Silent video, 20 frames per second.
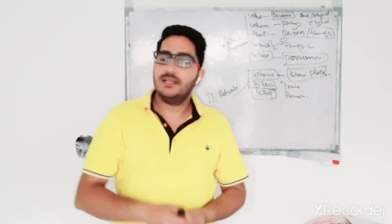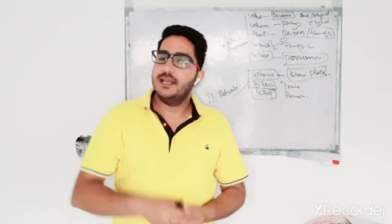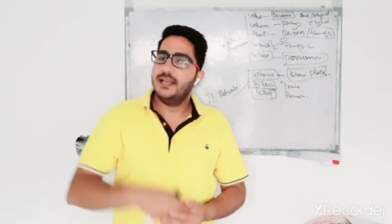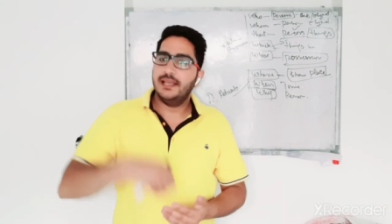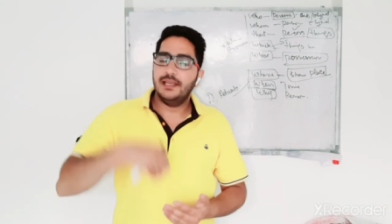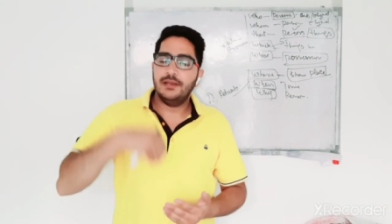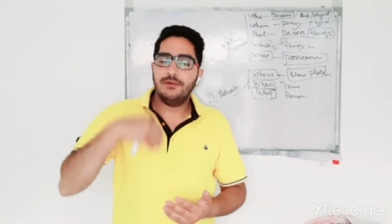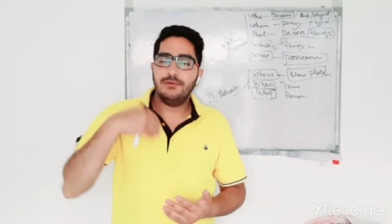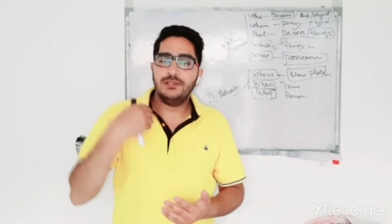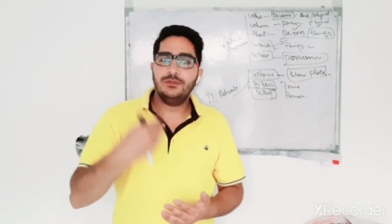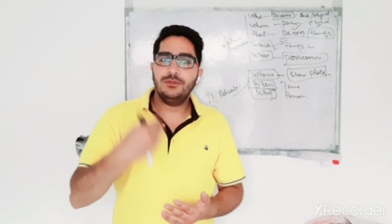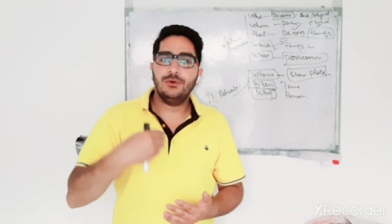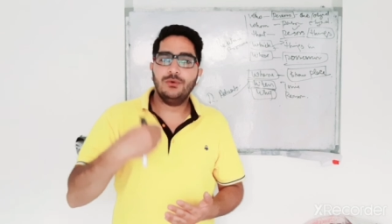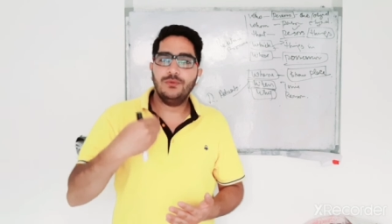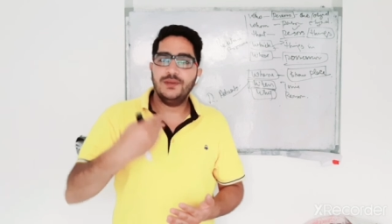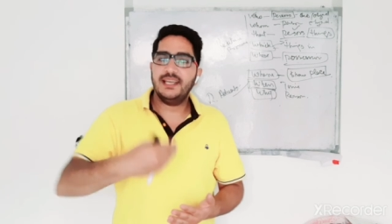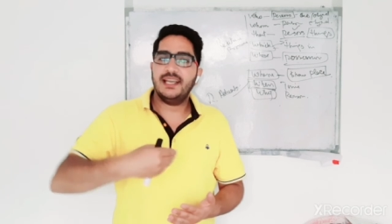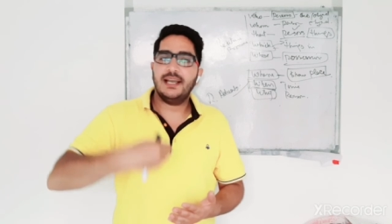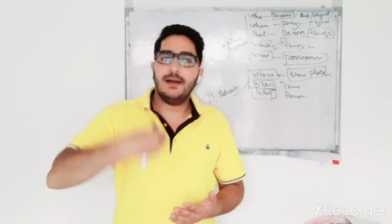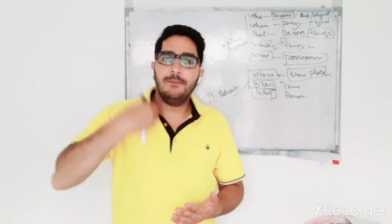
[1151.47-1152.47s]
even though we
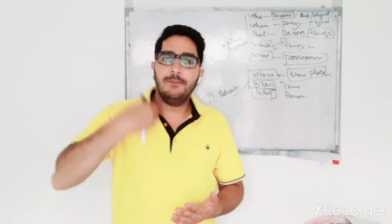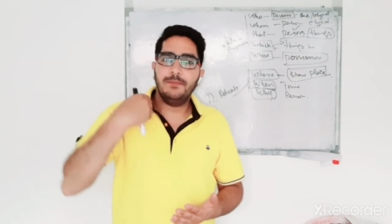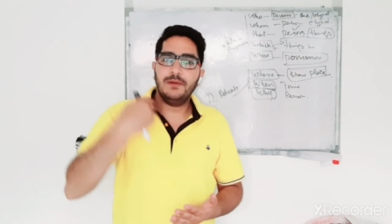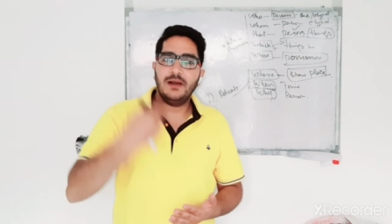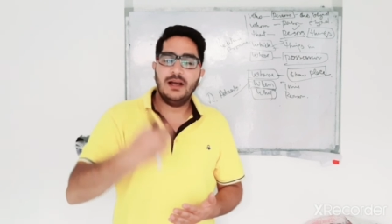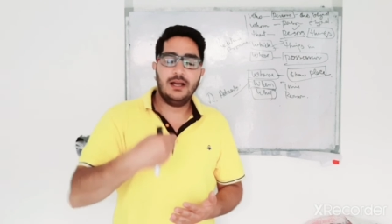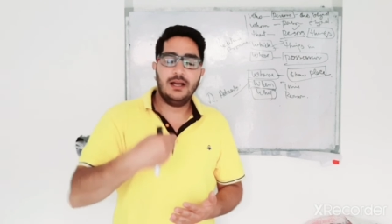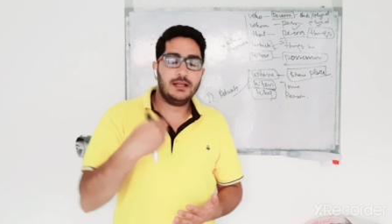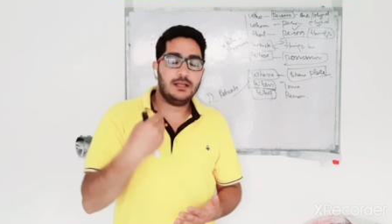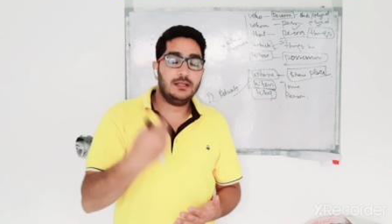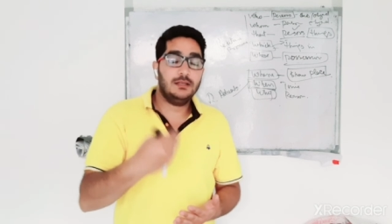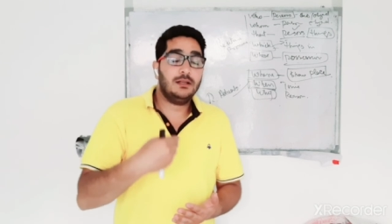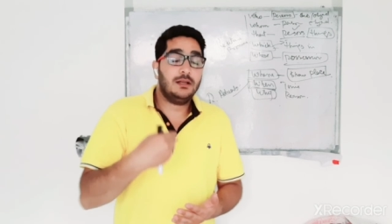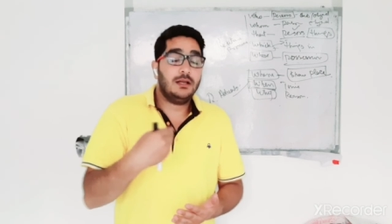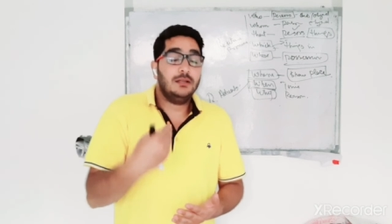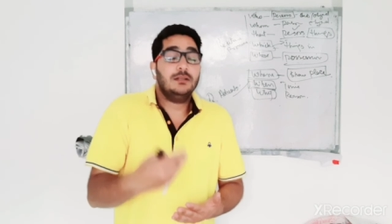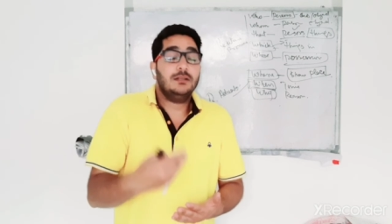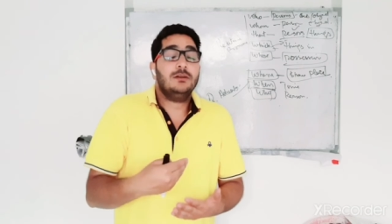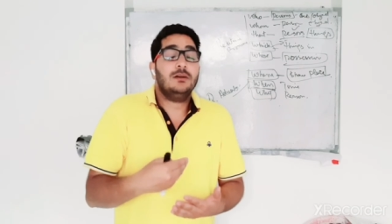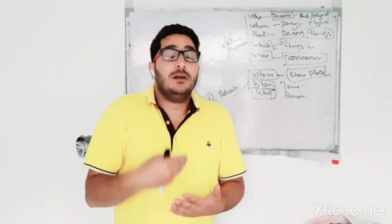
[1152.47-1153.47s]

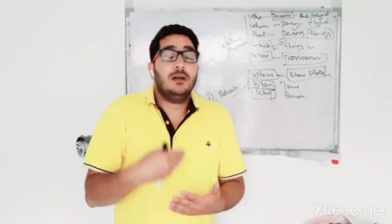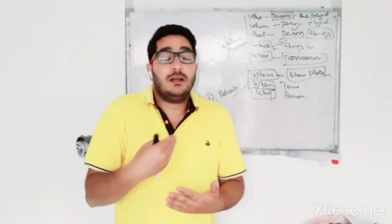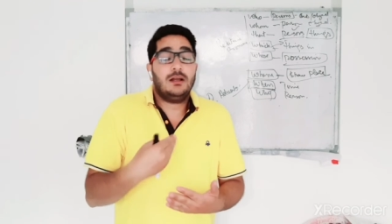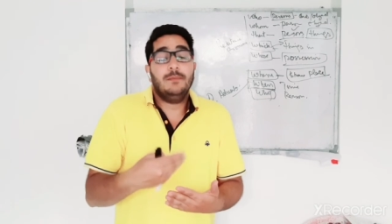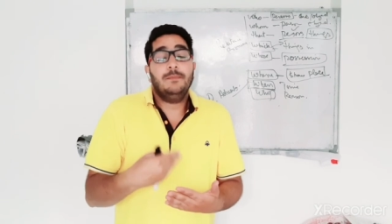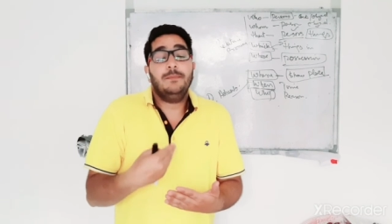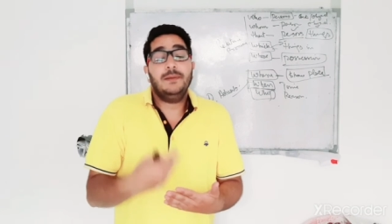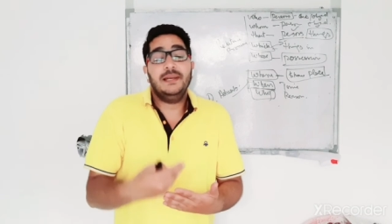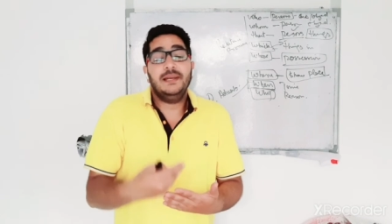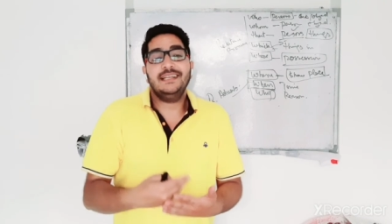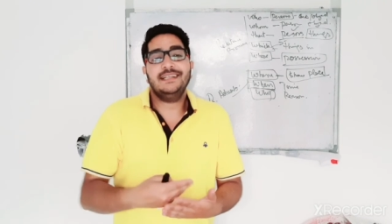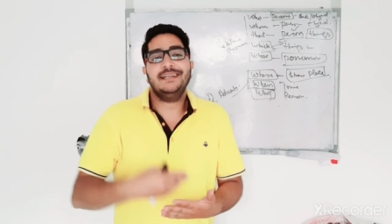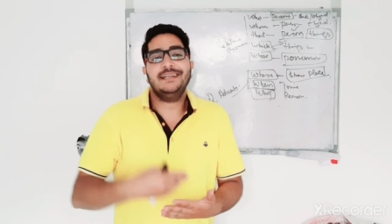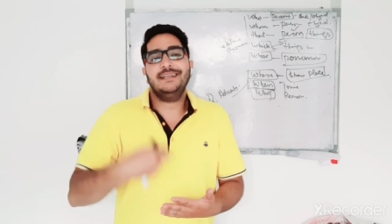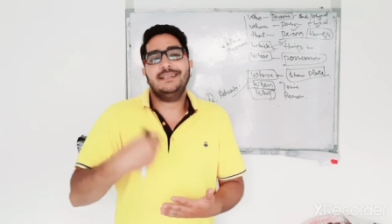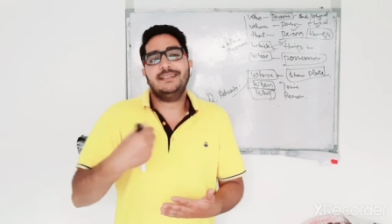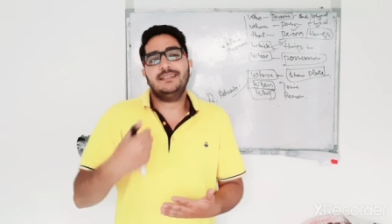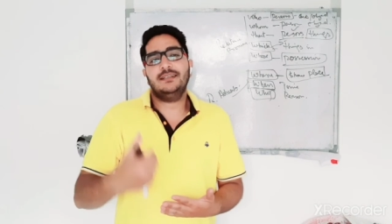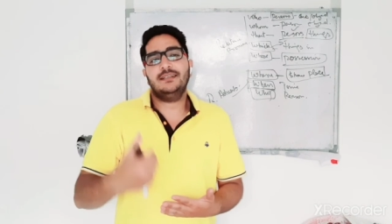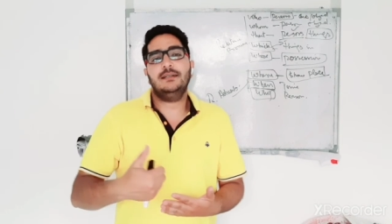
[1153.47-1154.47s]
completed
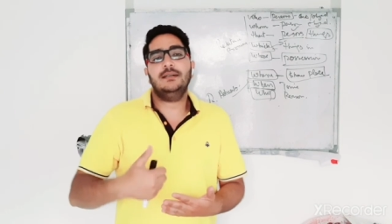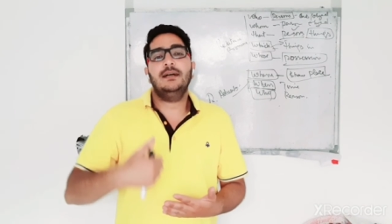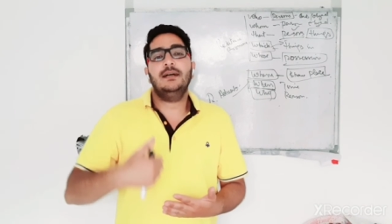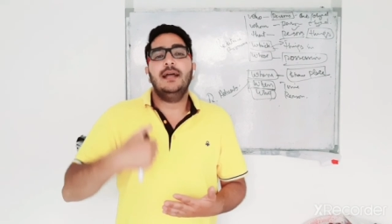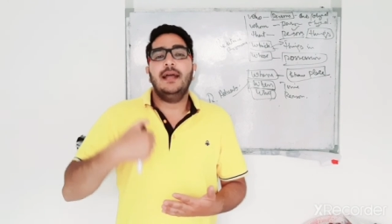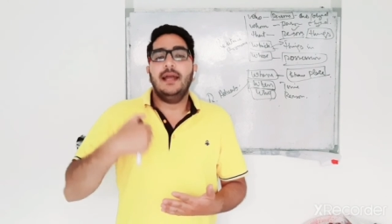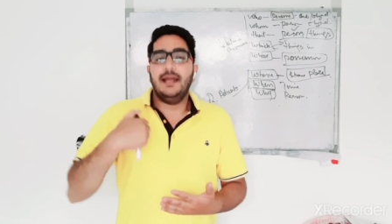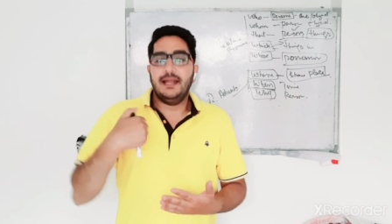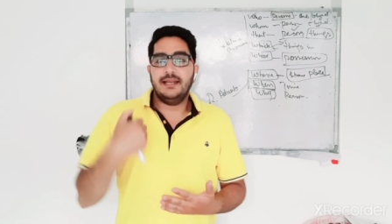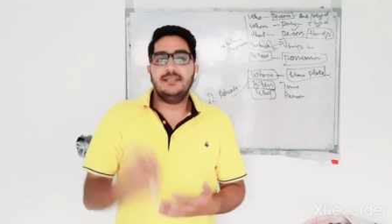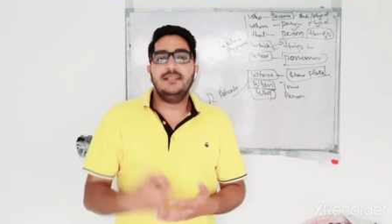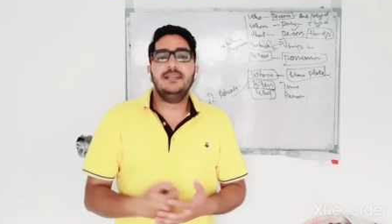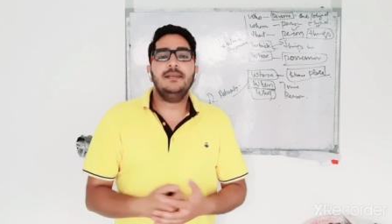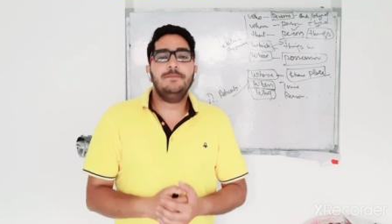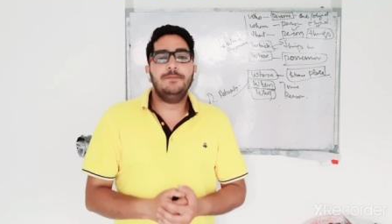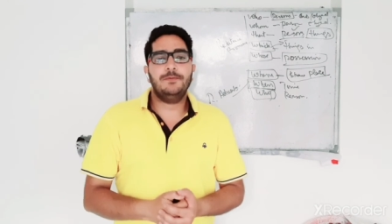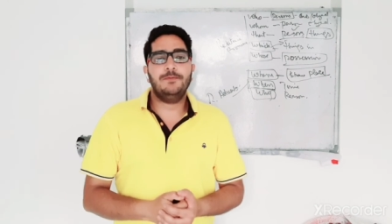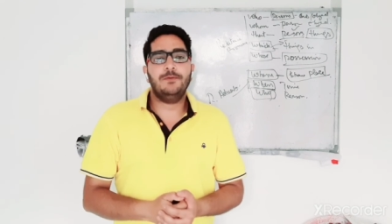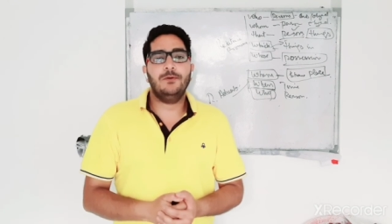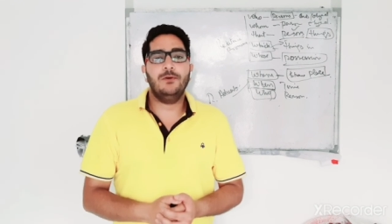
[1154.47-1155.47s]
it a day
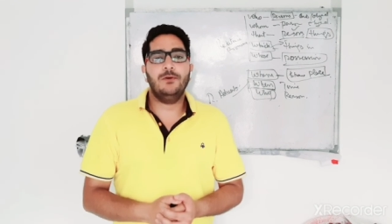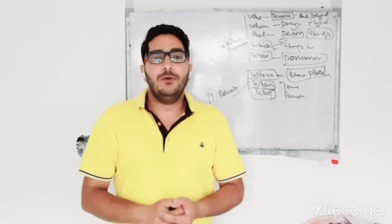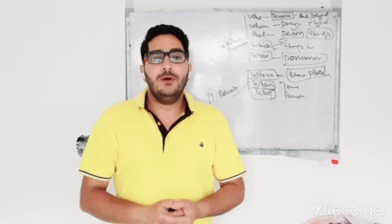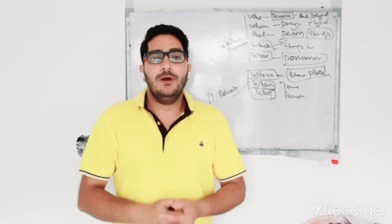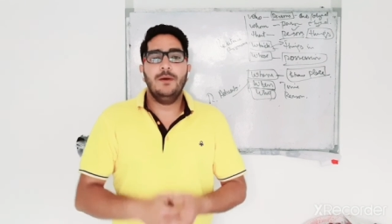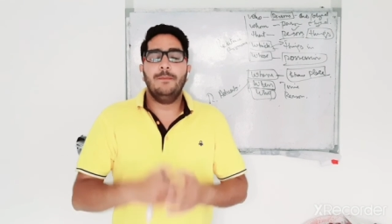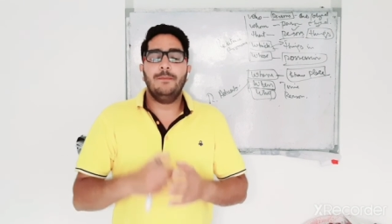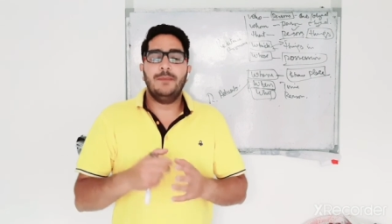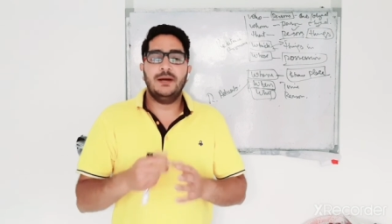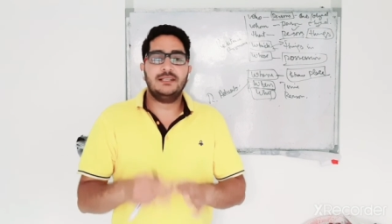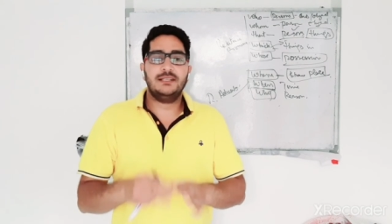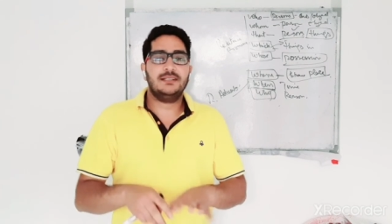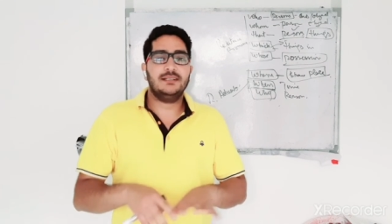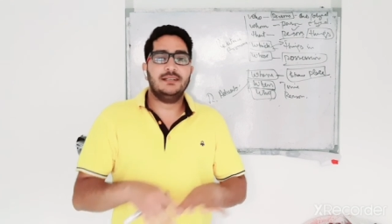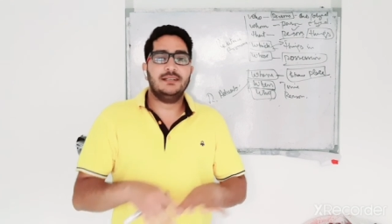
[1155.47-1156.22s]
before, but